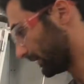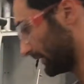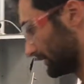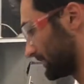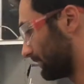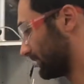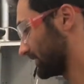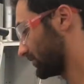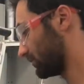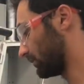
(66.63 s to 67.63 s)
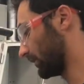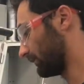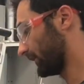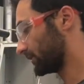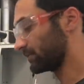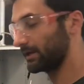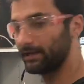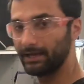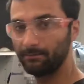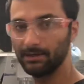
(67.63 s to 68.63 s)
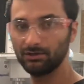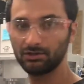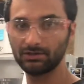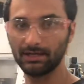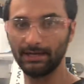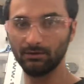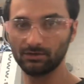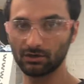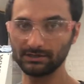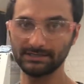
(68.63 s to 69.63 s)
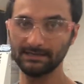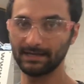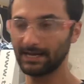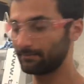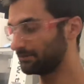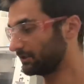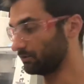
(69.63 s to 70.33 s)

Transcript: in some position where your fingers were going to get pinched and you start to see that happening,